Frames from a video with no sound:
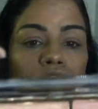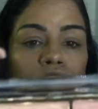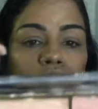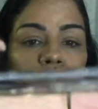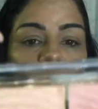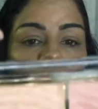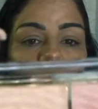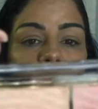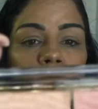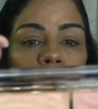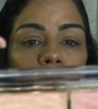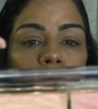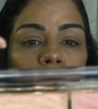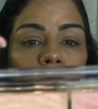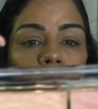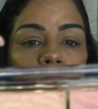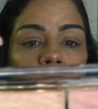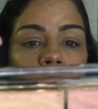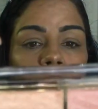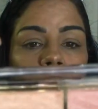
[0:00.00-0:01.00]
to
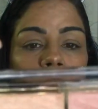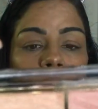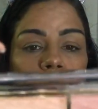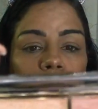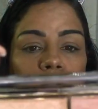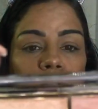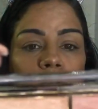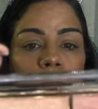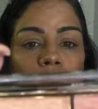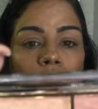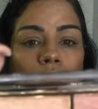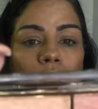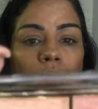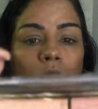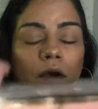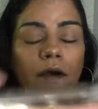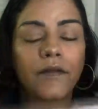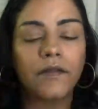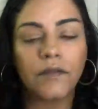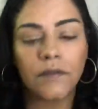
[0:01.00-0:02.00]
Golden
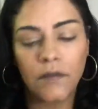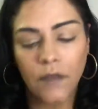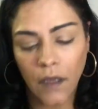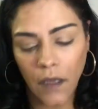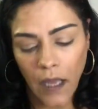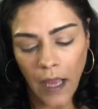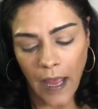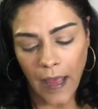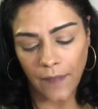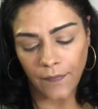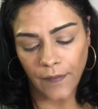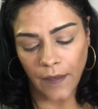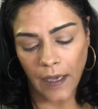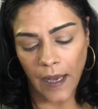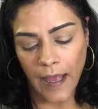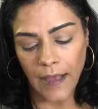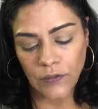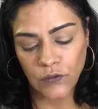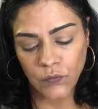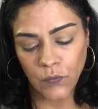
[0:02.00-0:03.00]
Quartz. And the
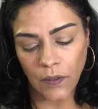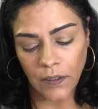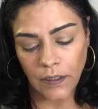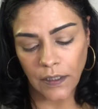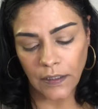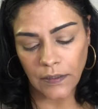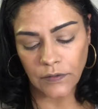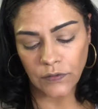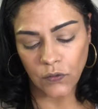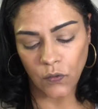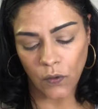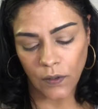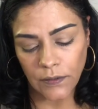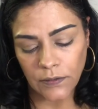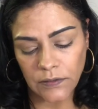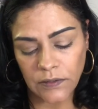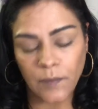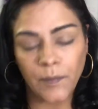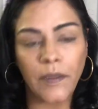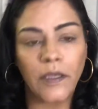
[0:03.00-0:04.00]
last one is going
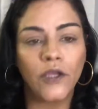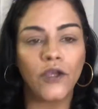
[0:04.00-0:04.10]
to be